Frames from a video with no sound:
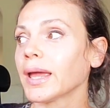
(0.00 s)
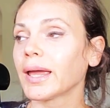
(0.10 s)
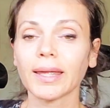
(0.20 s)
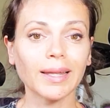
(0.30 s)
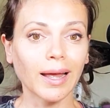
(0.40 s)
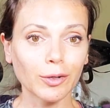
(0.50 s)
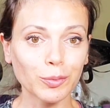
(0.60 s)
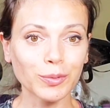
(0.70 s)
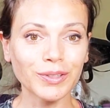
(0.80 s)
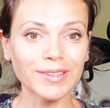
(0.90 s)
and I
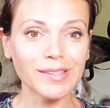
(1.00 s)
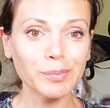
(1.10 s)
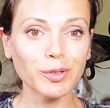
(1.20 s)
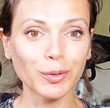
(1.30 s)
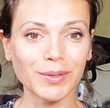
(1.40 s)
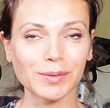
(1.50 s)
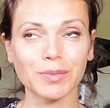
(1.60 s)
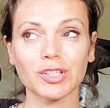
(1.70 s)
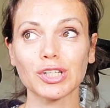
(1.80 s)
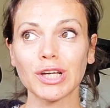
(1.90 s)
don't want to tiptoe as
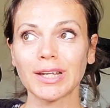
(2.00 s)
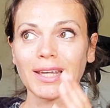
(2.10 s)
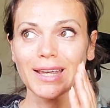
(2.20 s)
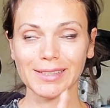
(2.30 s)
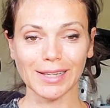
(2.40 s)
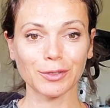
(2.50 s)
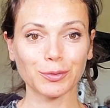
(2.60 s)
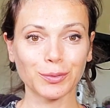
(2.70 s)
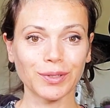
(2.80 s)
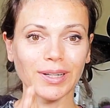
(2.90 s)
much as I
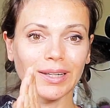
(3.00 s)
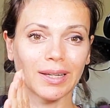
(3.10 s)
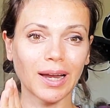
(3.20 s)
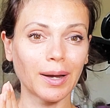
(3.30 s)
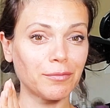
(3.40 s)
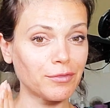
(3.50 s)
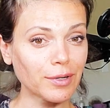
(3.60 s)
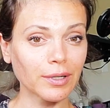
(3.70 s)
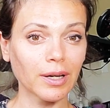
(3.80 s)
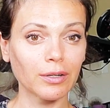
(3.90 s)
do. And I'm
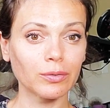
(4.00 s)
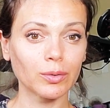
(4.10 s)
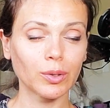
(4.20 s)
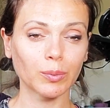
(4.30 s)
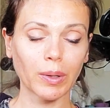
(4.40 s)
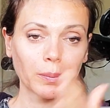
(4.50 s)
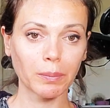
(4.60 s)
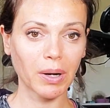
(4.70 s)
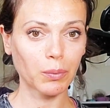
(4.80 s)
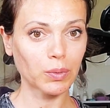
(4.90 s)
very careful with my,
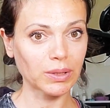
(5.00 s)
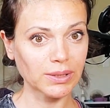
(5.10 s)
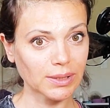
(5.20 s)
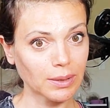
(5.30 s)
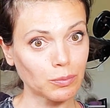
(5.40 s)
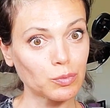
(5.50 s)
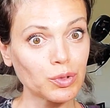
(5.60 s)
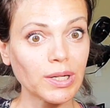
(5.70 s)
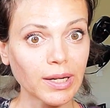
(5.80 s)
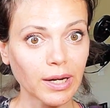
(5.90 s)
my words and I'm
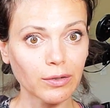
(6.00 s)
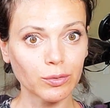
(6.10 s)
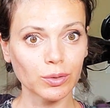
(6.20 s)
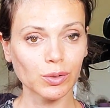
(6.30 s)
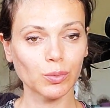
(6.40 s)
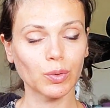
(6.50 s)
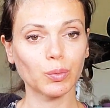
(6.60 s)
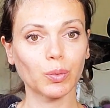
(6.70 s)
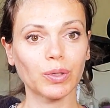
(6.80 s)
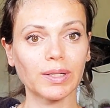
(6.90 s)
really careful with,
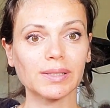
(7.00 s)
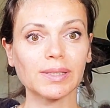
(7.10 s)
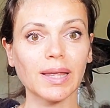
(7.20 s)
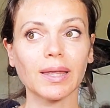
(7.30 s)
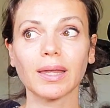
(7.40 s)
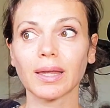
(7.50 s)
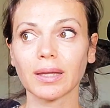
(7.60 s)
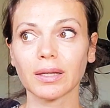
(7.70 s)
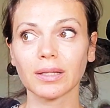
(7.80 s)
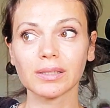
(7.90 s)
with, what I say
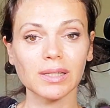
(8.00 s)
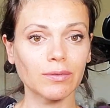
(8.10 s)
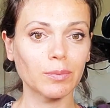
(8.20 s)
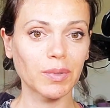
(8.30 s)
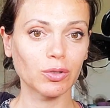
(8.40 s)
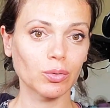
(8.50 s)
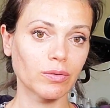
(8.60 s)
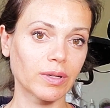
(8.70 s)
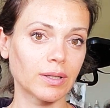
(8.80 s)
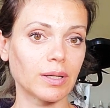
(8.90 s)
and it's never meant to
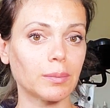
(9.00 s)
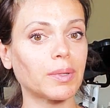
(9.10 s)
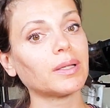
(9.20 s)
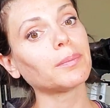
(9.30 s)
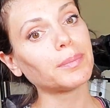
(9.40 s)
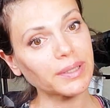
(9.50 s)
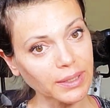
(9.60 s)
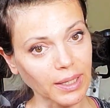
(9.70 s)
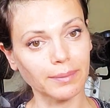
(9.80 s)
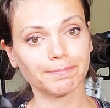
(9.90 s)
offend anybody, but
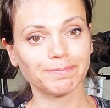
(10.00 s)
again,